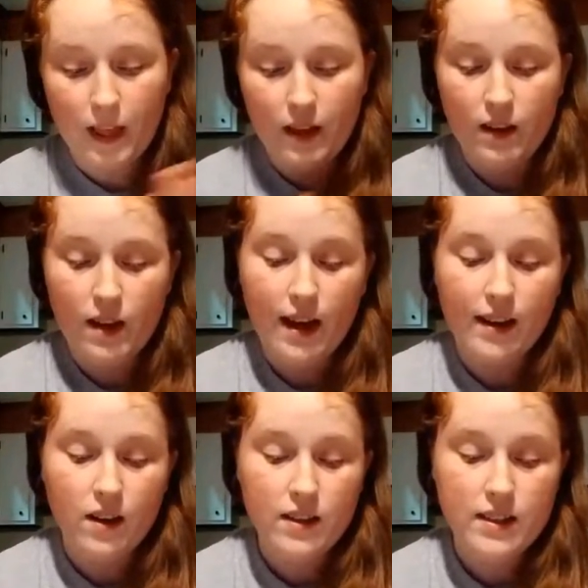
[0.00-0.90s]
Eye
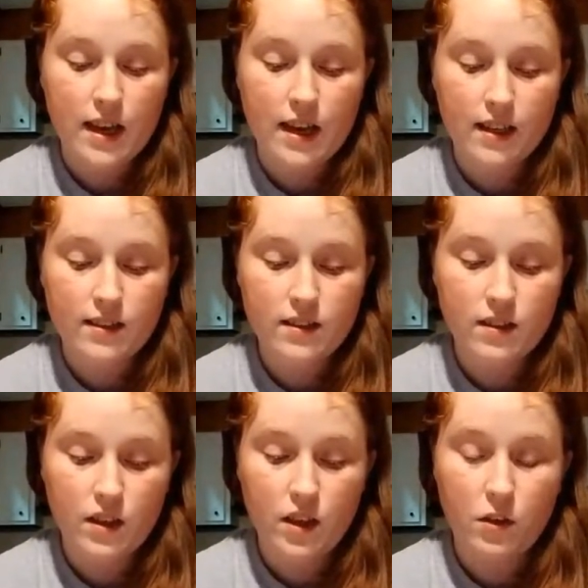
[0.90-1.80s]
contact,
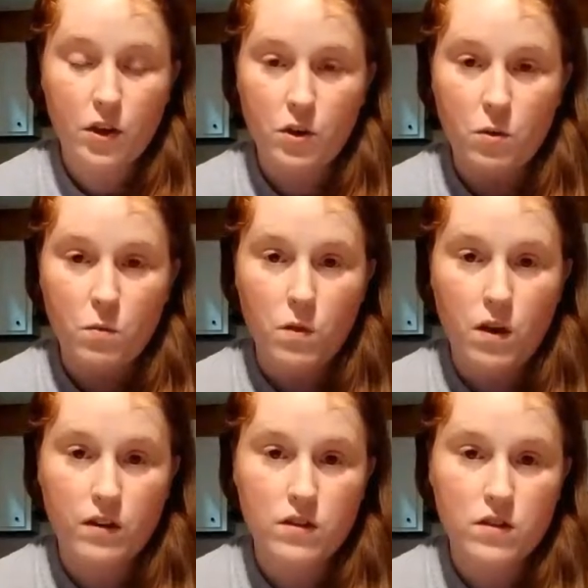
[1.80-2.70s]
you don't
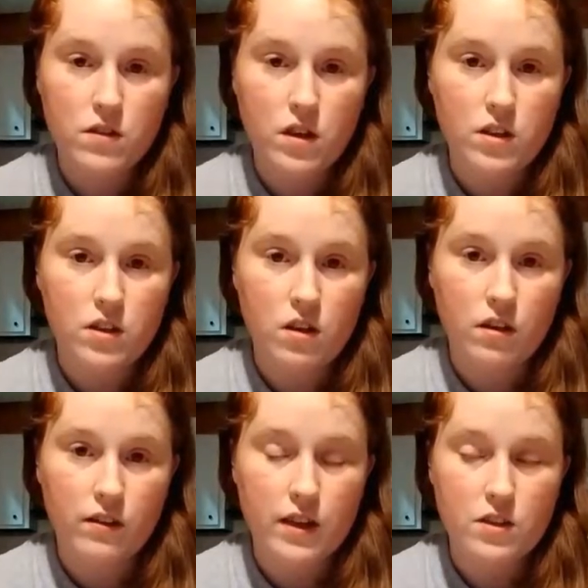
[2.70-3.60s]
want a
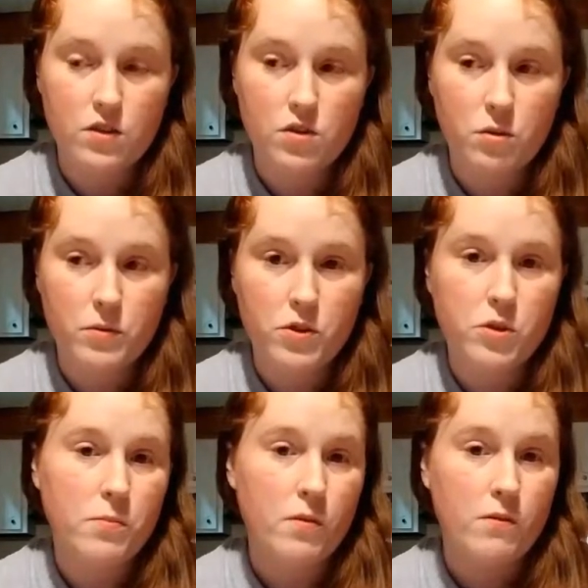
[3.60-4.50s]
dog that's super,
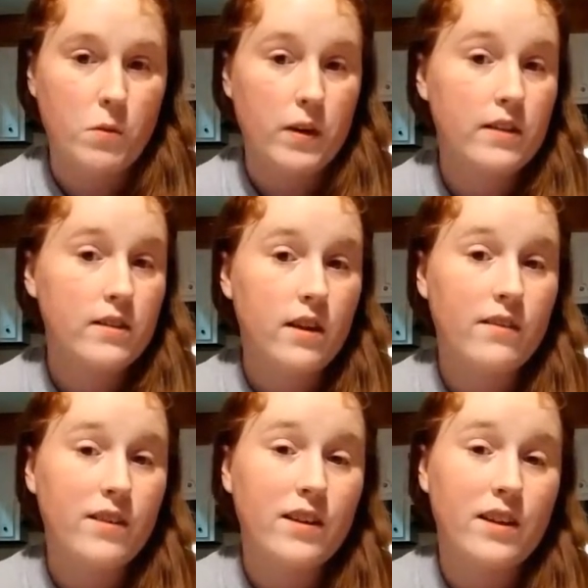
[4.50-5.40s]
super avoidant
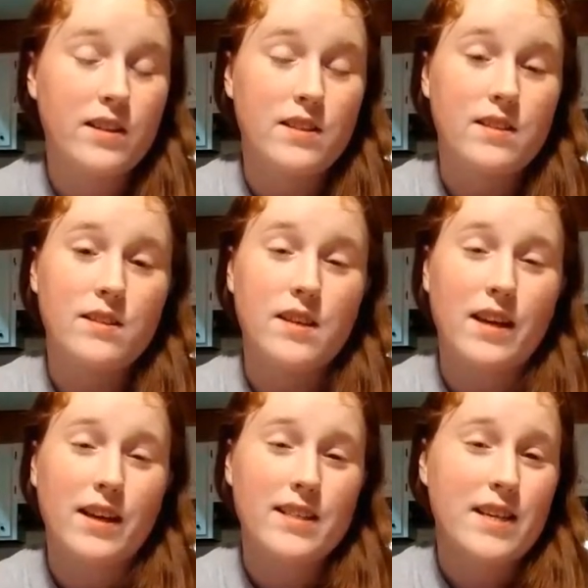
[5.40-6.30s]
of it, because
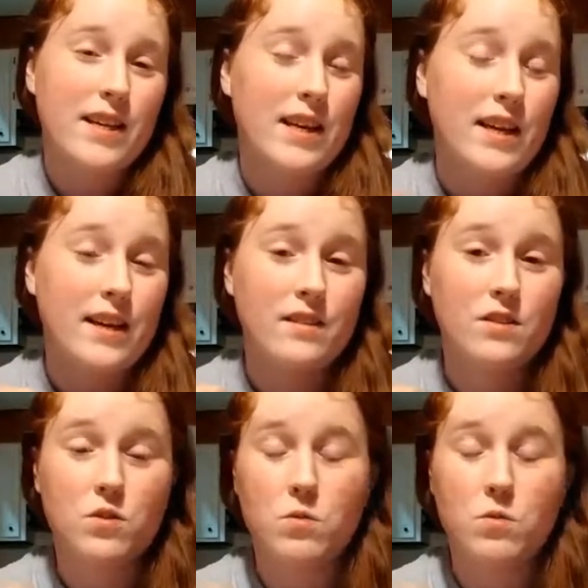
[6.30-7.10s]
I guess it can hint